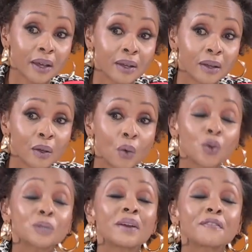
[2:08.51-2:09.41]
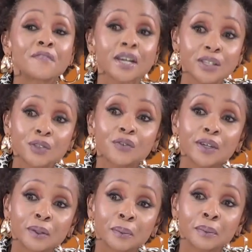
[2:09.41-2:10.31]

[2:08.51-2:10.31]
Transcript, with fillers: I was my first film.